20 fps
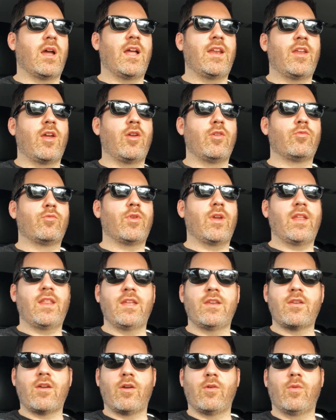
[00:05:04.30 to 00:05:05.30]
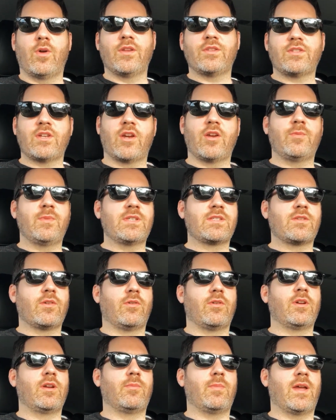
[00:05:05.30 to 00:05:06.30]
I don't really know what Jeremy's
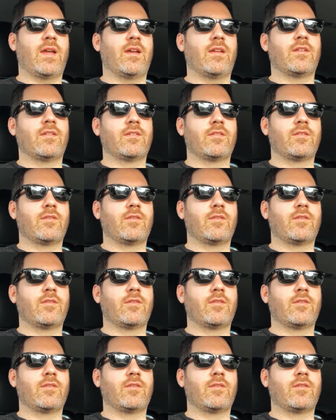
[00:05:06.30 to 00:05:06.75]
talking about.